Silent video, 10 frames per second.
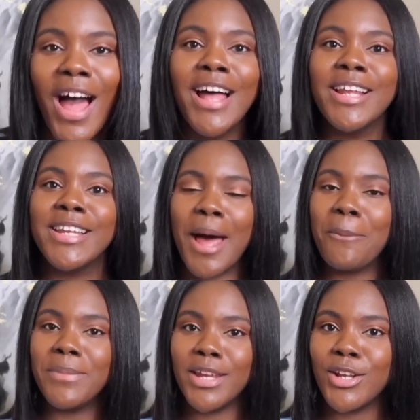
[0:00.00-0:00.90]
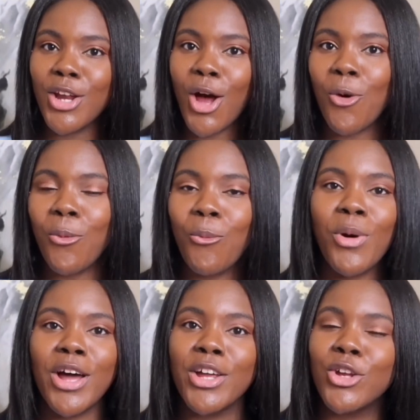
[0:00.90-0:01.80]
Let me know
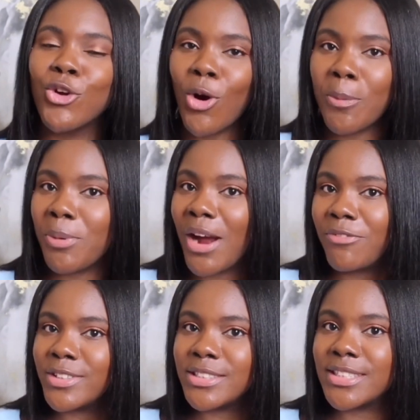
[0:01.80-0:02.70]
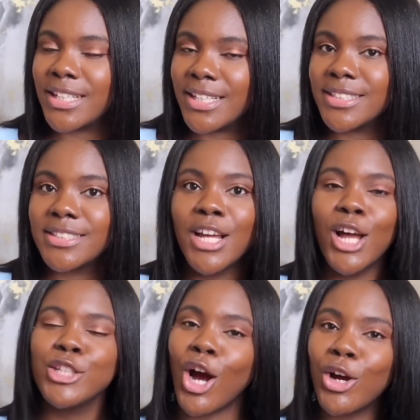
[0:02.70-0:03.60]
what your preference is.
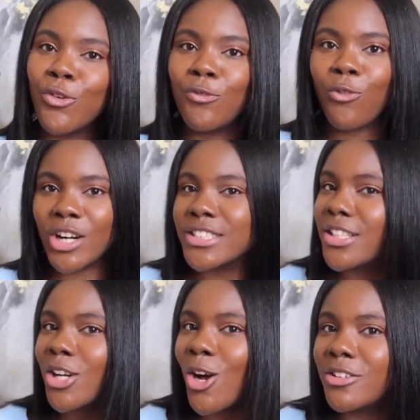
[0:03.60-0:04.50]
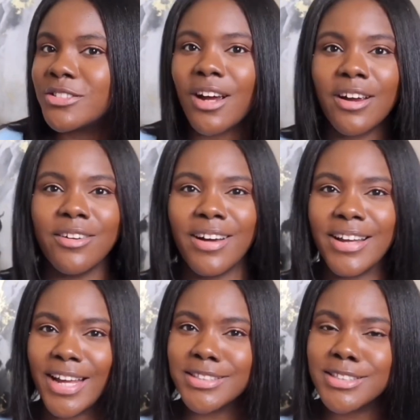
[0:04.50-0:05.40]
Are you for silicones? Are you
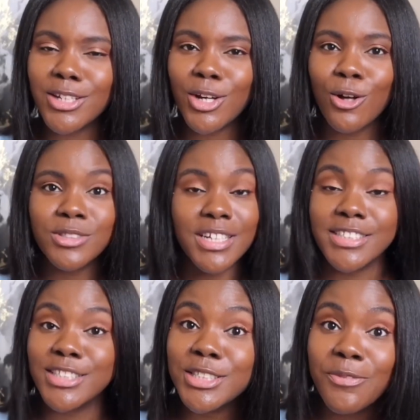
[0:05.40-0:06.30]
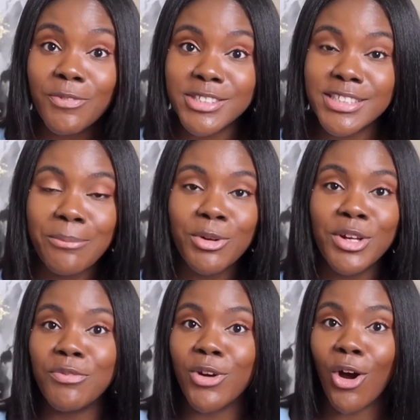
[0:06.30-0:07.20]
against silicones? Is this the first time you
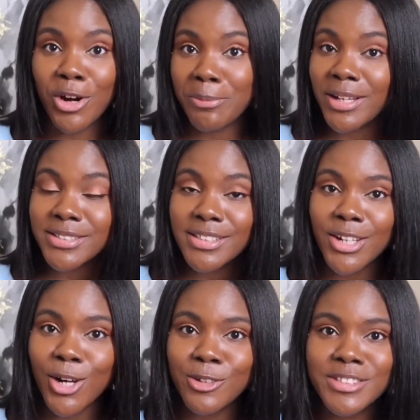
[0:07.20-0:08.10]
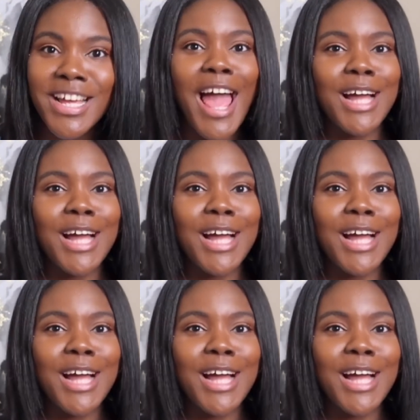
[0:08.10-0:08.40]
even heard about silicones?